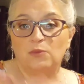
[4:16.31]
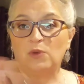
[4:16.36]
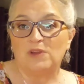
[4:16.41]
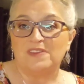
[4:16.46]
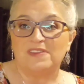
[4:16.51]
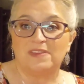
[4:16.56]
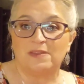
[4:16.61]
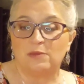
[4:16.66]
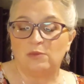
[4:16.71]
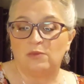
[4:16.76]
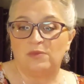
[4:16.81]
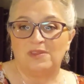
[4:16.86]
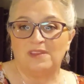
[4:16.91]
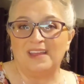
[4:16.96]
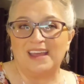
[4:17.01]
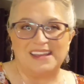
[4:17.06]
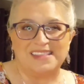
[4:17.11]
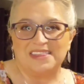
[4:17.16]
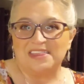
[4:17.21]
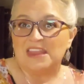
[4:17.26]
what
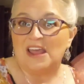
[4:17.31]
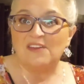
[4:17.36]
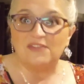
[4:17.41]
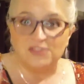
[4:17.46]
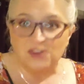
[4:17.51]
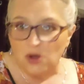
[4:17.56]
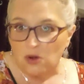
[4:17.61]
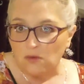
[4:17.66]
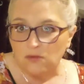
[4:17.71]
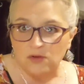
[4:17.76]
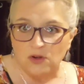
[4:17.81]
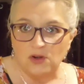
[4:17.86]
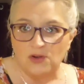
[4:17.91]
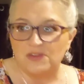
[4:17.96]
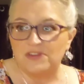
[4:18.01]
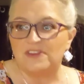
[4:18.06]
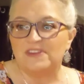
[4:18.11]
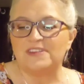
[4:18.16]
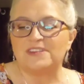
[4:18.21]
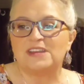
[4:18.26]
like
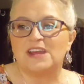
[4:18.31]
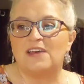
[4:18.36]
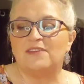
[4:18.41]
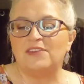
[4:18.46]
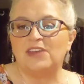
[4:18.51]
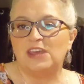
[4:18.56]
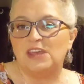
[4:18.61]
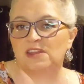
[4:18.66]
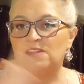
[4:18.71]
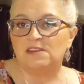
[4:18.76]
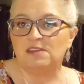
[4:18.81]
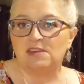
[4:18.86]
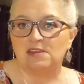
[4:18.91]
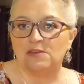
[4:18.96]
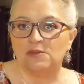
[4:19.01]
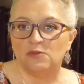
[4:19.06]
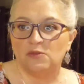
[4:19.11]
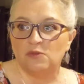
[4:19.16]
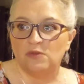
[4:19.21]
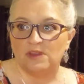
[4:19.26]
leftovers and stuff
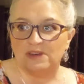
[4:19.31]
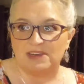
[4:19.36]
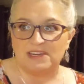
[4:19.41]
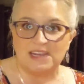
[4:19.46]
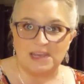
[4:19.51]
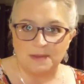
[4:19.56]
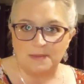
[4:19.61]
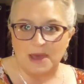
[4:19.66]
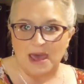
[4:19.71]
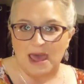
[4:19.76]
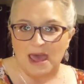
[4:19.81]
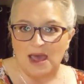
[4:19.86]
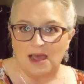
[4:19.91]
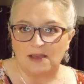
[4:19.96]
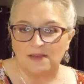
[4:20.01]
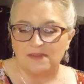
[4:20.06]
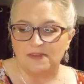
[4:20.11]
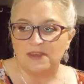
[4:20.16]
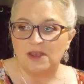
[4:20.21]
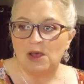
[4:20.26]
into the tea
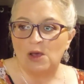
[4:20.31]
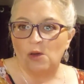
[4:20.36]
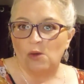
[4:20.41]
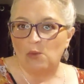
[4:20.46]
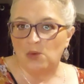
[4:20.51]
bags